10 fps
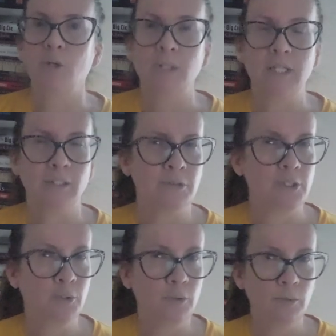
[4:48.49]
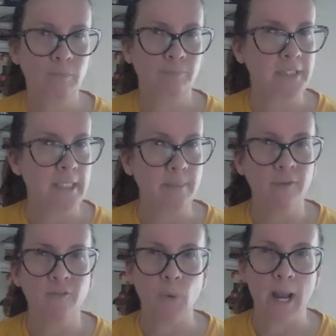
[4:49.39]
down too deep
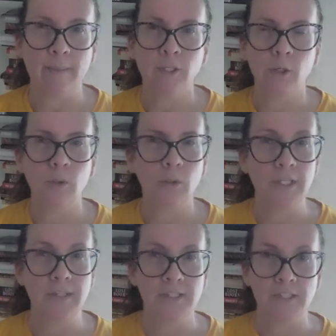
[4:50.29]
of a rabbit hole in this